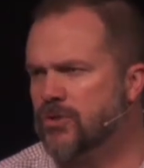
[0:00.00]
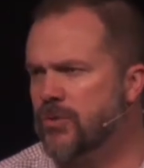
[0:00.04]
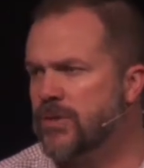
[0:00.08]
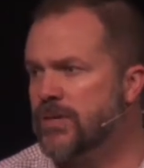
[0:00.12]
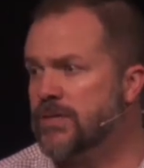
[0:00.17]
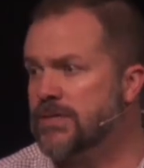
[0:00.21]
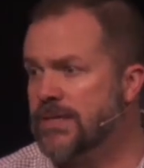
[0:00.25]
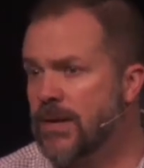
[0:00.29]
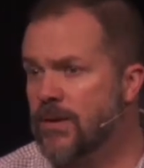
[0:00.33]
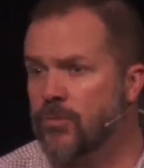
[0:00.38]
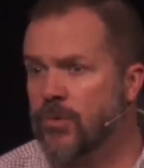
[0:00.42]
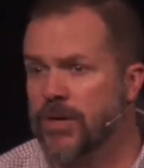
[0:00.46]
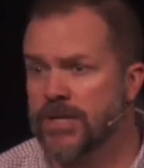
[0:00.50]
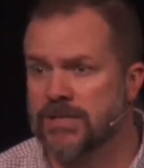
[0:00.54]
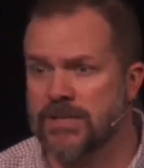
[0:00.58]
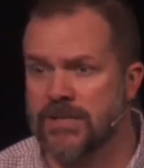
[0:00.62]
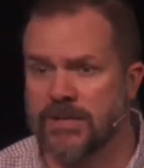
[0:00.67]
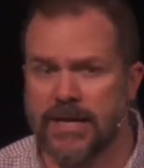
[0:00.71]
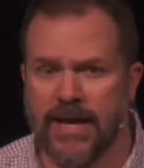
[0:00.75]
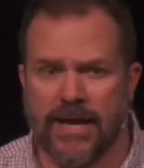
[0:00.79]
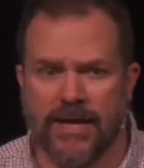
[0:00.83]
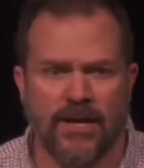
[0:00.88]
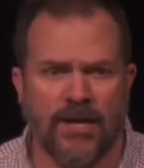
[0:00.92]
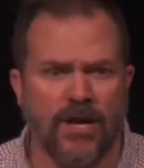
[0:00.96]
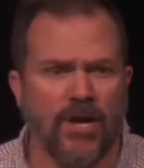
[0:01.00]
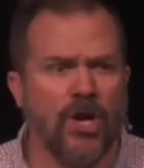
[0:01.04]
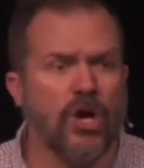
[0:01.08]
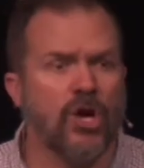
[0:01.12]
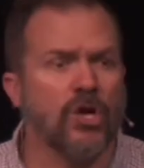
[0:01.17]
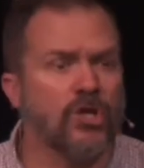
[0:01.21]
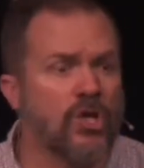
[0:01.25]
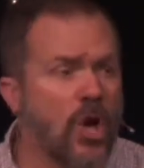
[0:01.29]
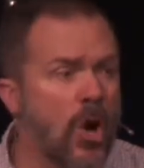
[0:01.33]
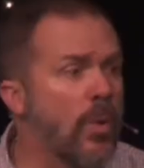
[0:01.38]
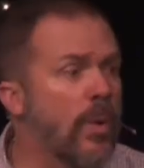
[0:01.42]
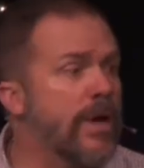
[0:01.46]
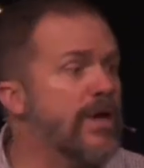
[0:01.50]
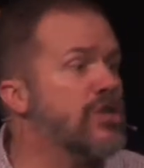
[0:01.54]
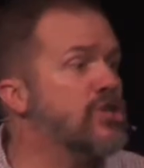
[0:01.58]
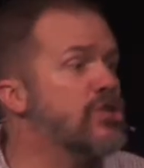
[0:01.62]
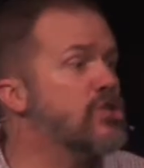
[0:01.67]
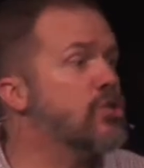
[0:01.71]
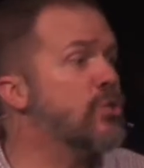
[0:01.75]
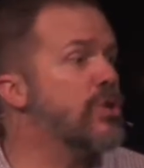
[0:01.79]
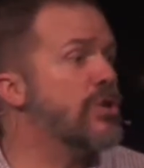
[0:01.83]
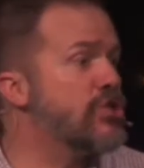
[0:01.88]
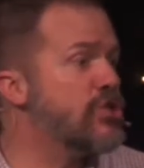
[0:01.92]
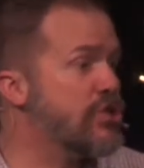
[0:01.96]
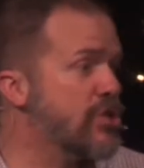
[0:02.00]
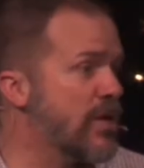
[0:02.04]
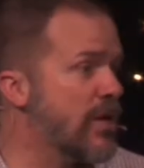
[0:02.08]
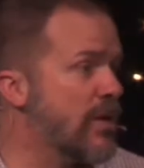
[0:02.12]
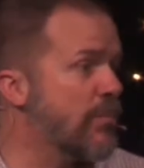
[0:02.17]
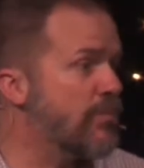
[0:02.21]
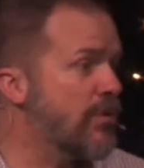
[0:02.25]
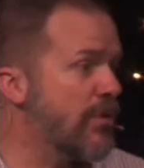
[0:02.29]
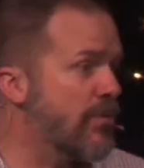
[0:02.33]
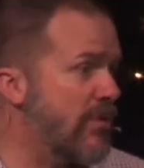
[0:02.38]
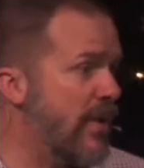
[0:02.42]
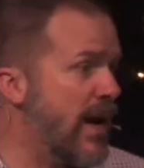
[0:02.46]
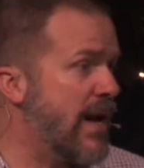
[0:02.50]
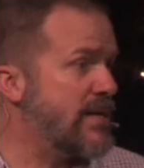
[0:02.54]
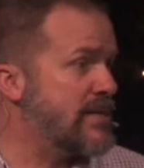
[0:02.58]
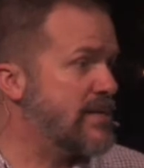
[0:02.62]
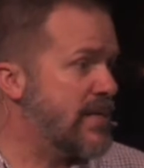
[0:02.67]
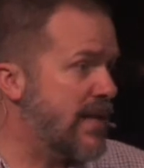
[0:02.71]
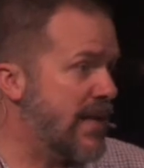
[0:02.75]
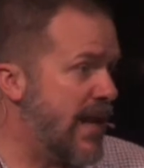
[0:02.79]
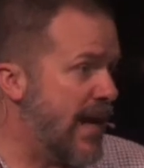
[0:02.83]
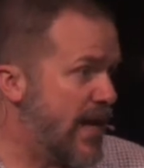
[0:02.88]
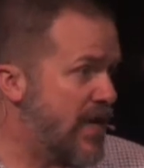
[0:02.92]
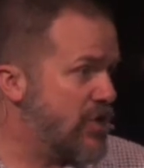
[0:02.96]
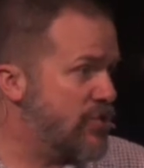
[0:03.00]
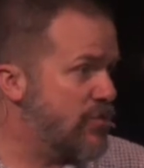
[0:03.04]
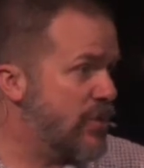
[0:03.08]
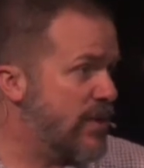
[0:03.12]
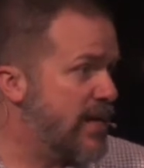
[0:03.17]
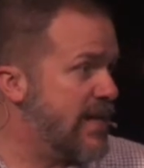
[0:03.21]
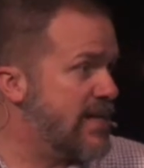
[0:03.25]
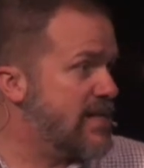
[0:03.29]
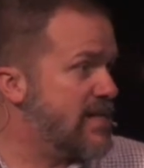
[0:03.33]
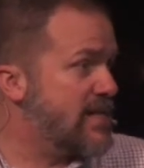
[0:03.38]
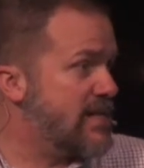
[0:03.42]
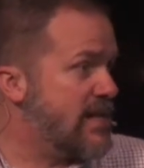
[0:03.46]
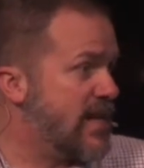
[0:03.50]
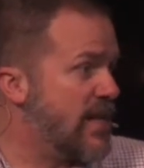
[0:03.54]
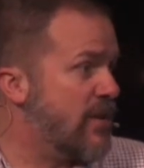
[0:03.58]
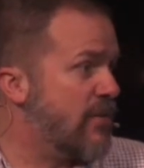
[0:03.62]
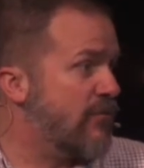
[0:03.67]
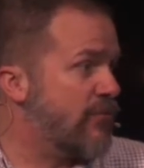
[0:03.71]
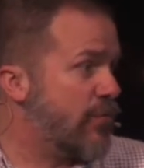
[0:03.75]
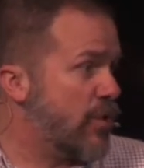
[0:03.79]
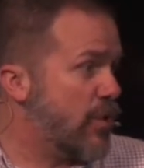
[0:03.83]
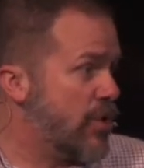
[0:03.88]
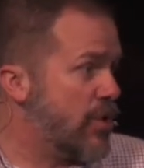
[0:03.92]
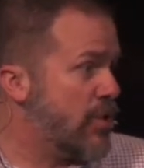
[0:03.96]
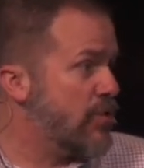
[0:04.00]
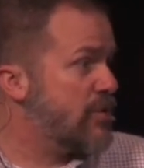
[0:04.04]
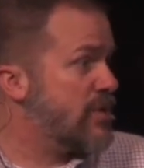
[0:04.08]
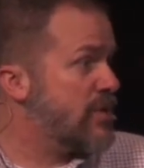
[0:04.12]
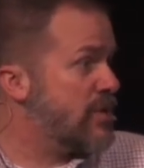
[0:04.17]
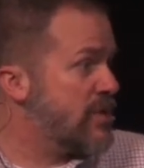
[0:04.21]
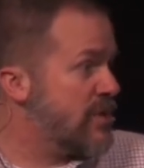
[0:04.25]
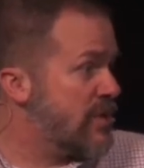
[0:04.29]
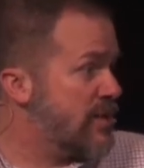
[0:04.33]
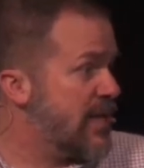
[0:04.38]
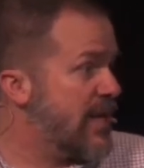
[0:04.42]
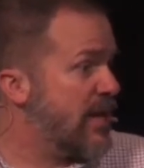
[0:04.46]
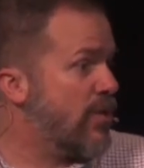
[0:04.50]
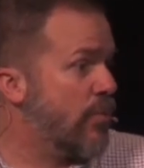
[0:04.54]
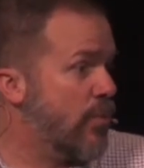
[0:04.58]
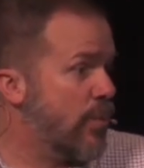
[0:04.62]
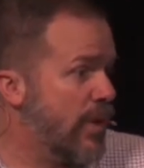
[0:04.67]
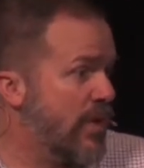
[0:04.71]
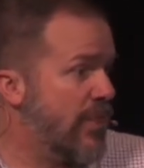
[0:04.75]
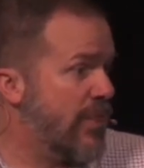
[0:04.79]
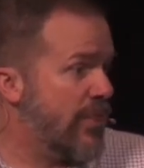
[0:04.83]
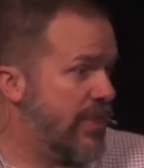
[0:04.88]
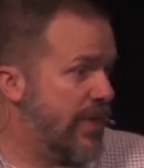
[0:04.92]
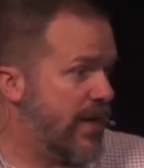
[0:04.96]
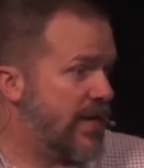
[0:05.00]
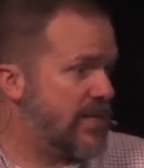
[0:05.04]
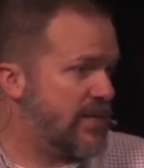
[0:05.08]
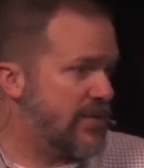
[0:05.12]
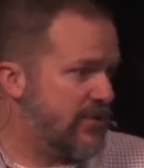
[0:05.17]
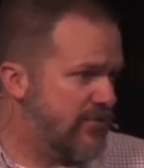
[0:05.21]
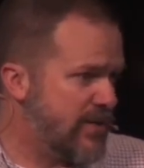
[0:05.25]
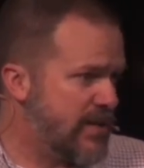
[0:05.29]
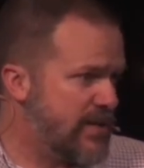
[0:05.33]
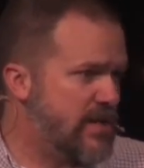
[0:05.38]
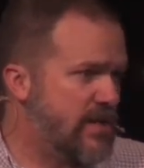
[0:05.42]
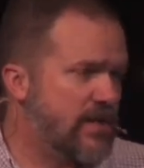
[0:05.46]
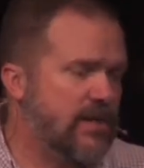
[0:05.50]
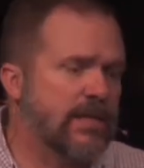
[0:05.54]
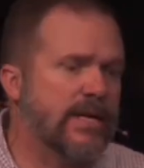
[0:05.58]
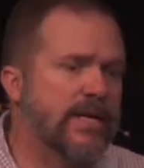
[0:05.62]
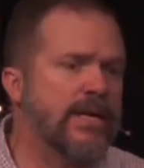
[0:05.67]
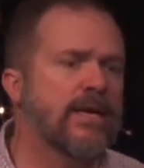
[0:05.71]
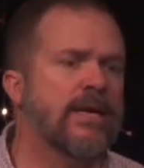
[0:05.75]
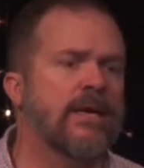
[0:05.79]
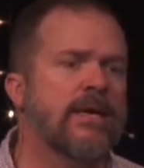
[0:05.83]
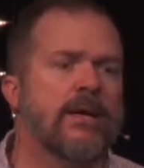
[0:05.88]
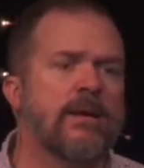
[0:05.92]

And the same reason that going to a gym provides that extra incentive for you to stick with things physically,